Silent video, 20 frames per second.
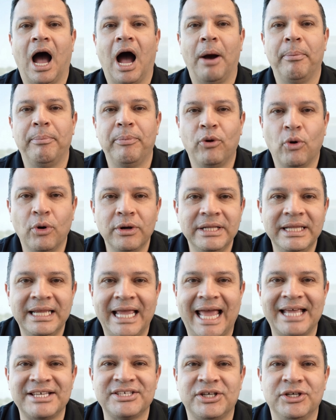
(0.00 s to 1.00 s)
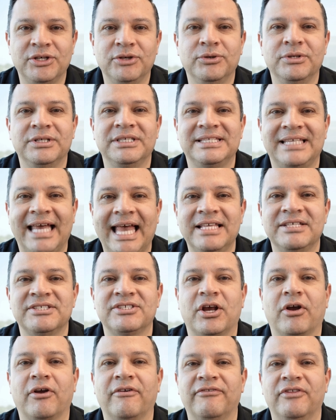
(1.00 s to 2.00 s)
A poorly executed
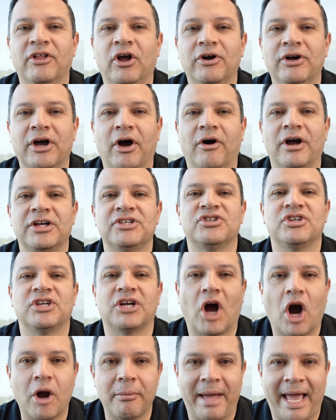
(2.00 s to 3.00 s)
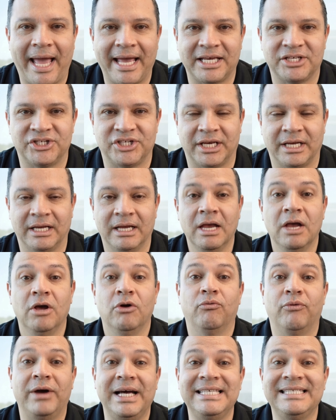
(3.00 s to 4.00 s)
sans serif logo on cigar packaging
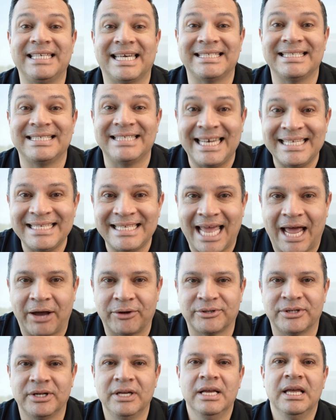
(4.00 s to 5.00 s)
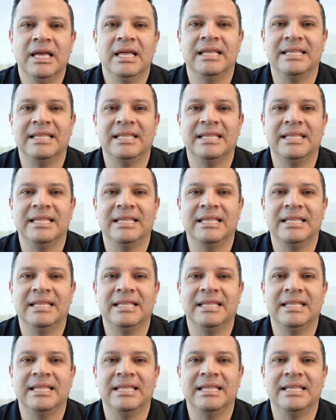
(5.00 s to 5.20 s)
reads as discount,